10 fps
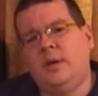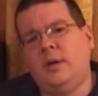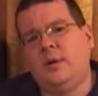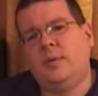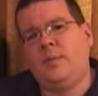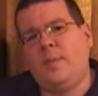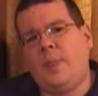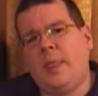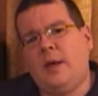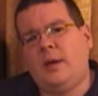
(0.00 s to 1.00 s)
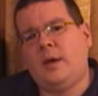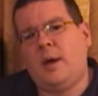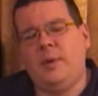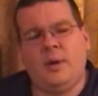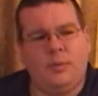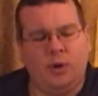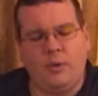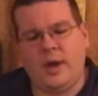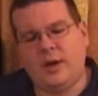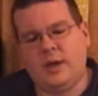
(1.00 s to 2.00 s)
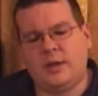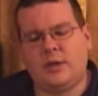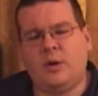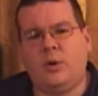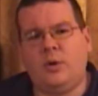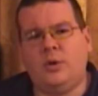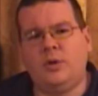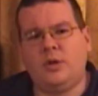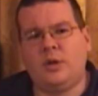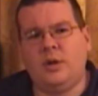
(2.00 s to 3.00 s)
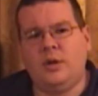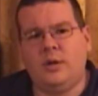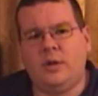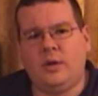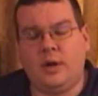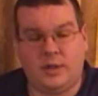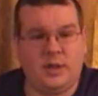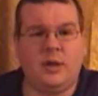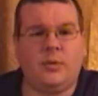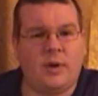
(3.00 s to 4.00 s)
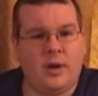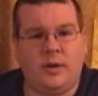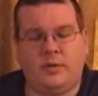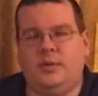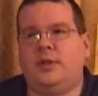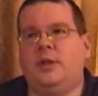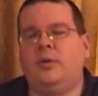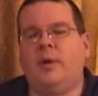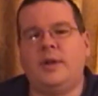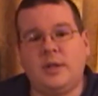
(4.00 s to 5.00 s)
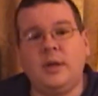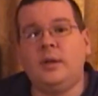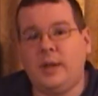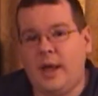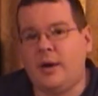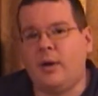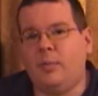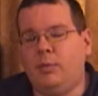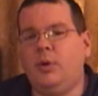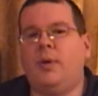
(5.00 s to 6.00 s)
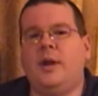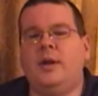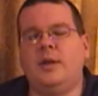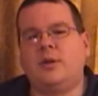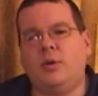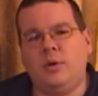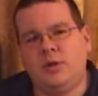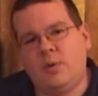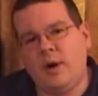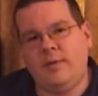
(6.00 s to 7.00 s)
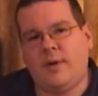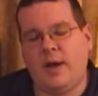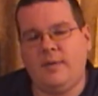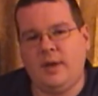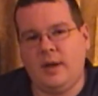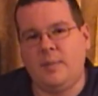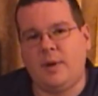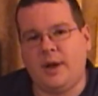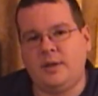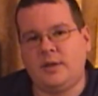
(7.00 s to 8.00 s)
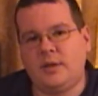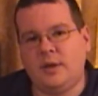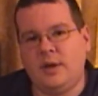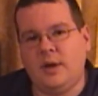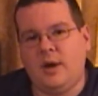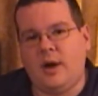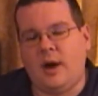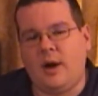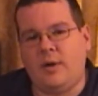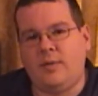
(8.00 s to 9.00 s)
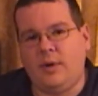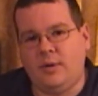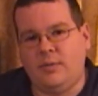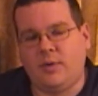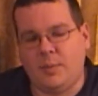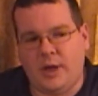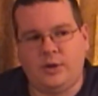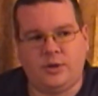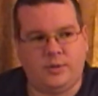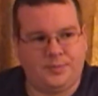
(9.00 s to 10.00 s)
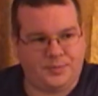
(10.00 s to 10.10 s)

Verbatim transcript: You know, I mean, a Blu-ray disc holds a single ra- a single ray single layer Blu-ray disc holds 25 gigabytes of information.